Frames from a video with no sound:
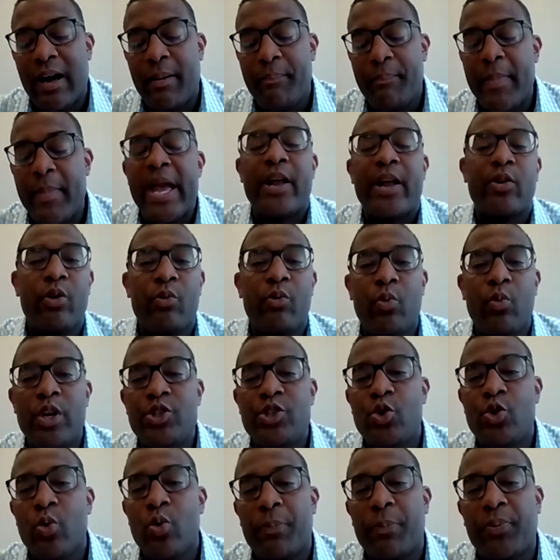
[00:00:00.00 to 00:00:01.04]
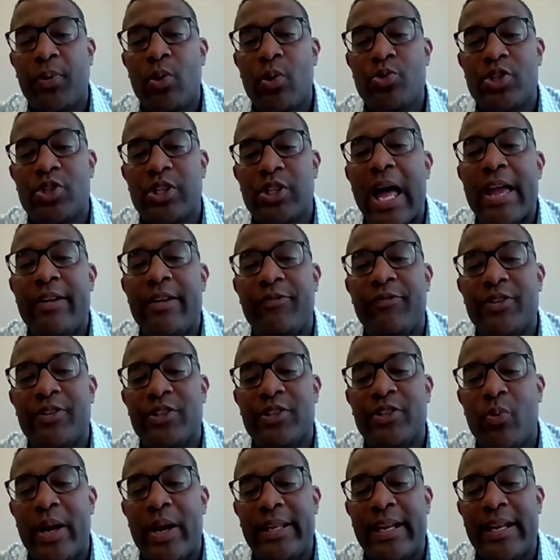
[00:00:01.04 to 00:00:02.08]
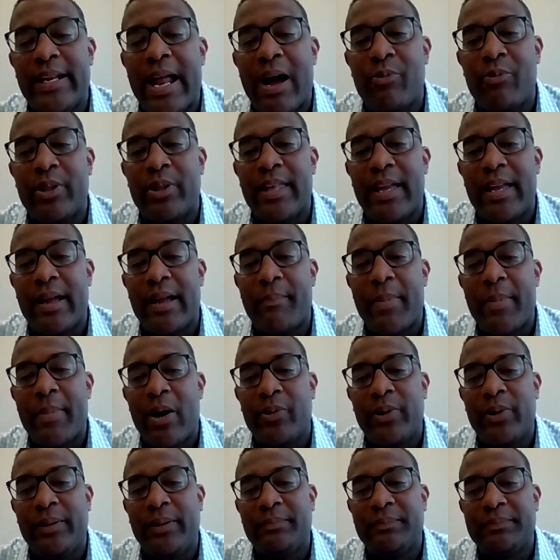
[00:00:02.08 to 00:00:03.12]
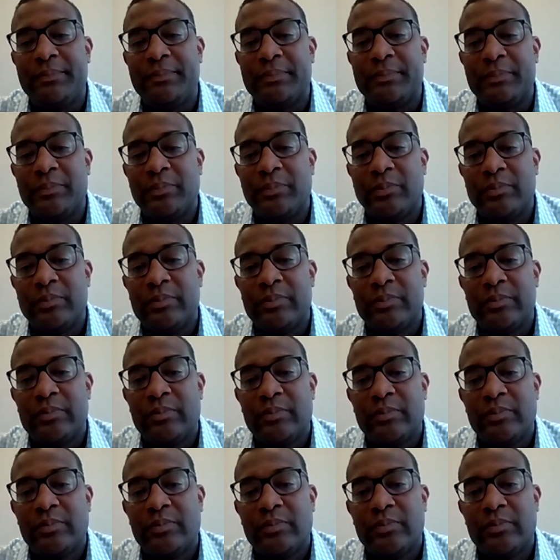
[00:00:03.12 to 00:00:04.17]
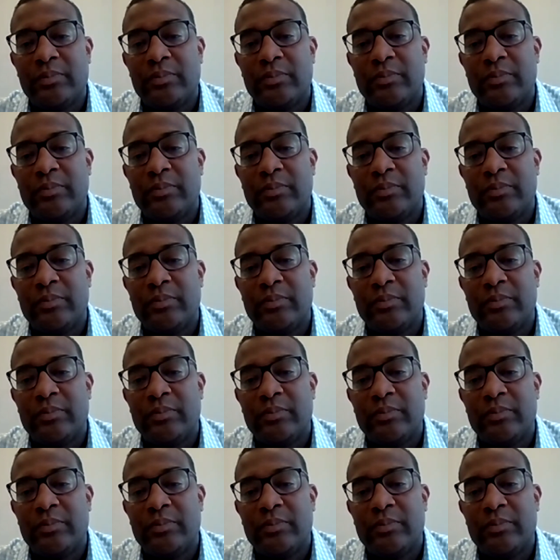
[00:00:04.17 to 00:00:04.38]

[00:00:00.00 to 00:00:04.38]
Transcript: manner in which you approach life is the way that I would think about it.